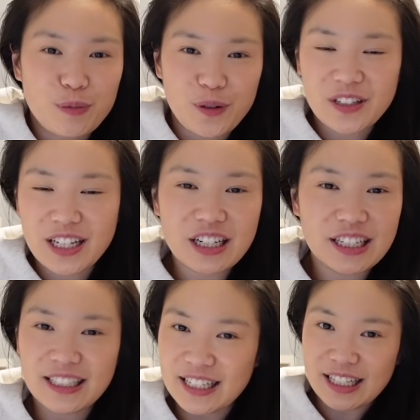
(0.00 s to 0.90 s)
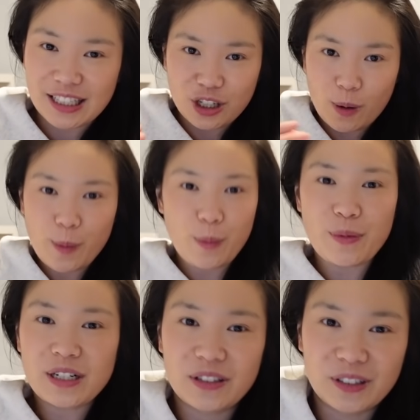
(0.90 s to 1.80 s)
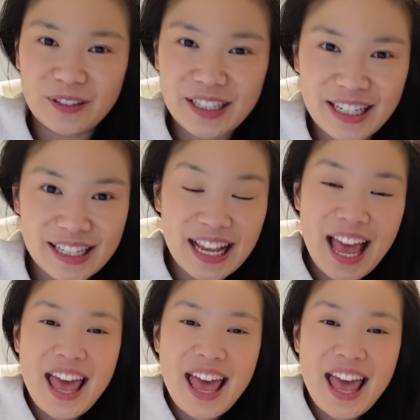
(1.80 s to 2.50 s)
You essentially just need to chop up a bunch of ingredients,